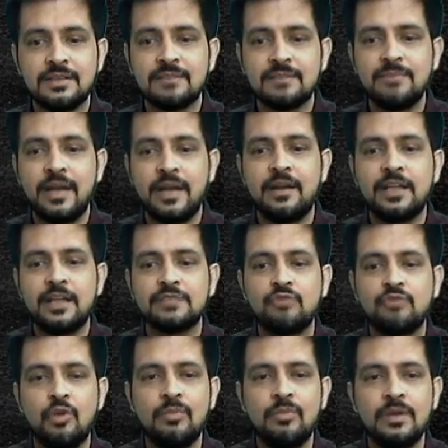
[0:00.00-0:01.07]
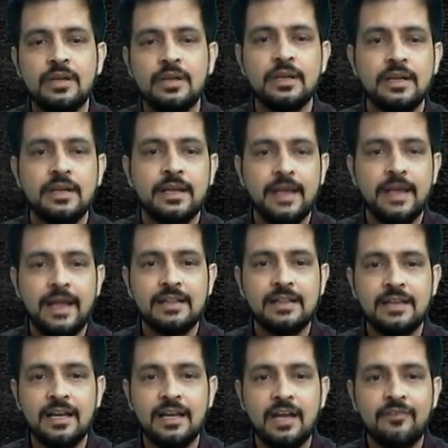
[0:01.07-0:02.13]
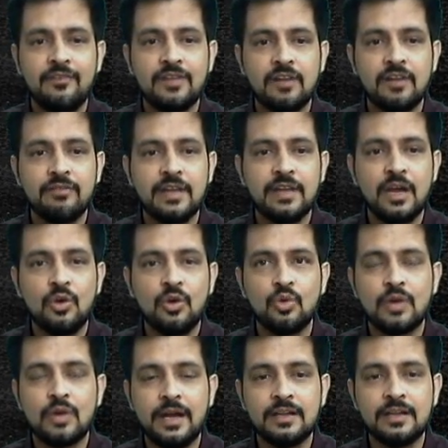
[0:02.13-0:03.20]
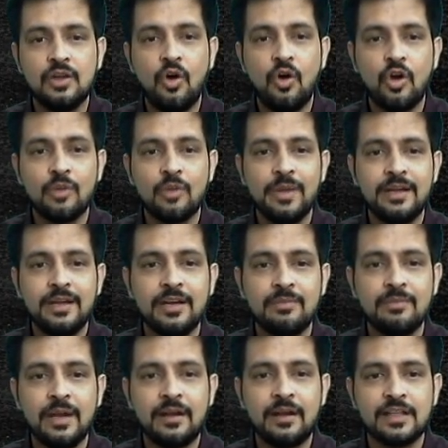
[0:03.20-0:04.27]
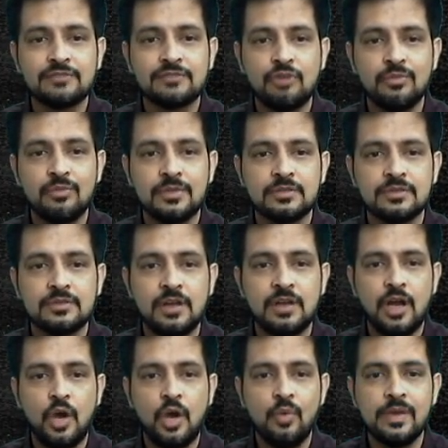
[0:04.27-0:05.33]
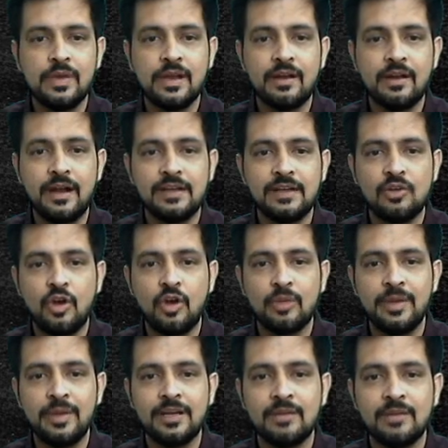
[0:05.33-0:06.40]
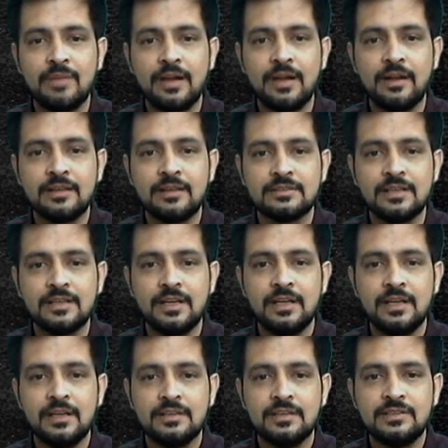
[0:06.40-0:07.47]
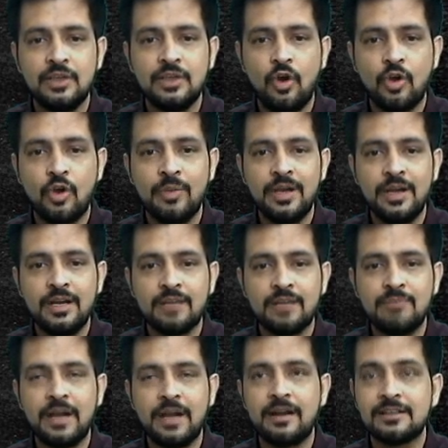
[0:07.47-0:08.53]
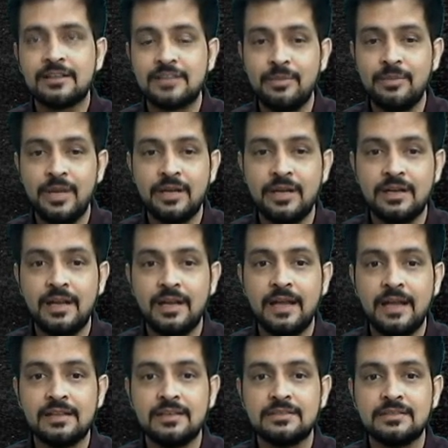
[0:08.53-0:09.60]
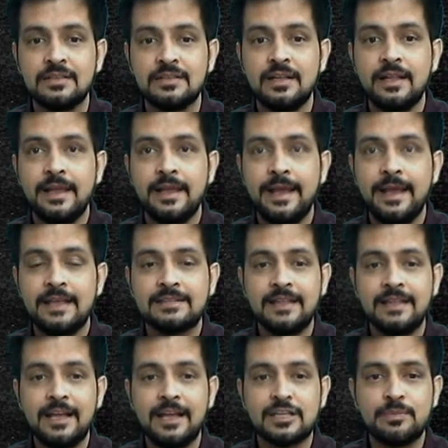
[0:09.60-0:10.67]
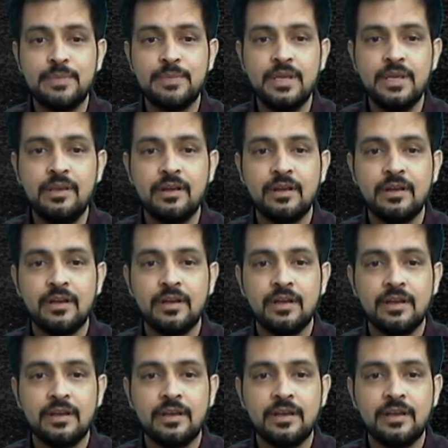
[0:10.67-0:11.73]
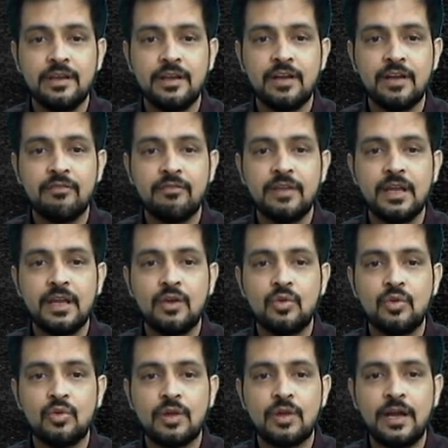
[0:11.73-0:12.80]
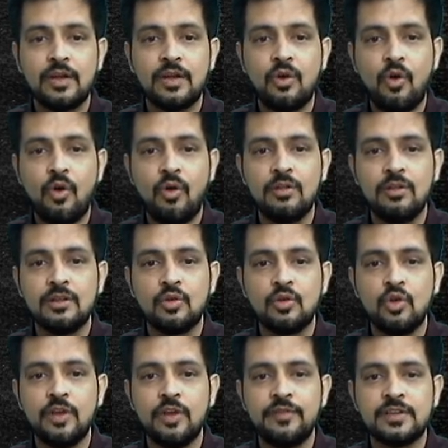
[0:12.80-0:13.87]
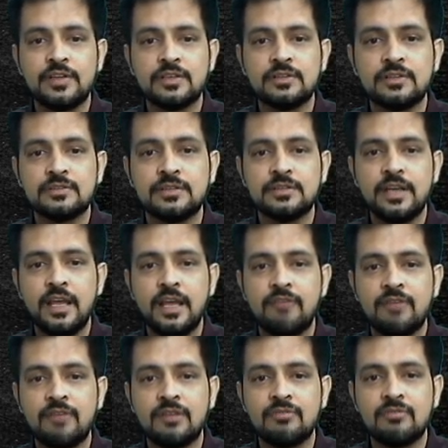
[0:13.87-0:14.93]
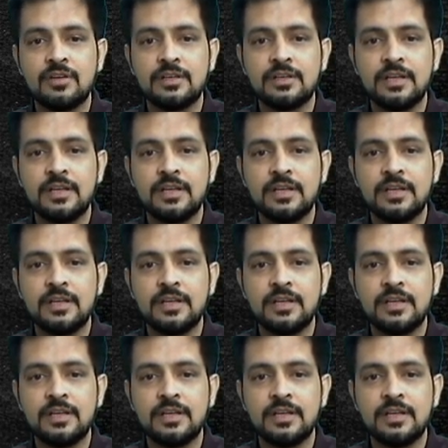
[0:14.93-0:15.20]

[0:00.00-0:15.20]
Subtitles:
matrix form. And then after we have to write the augmented matrix from this. How we can write the augmented matrix? See, augmented matrix can be written like this: A slash B. Here we have to write all the coefficients: A11,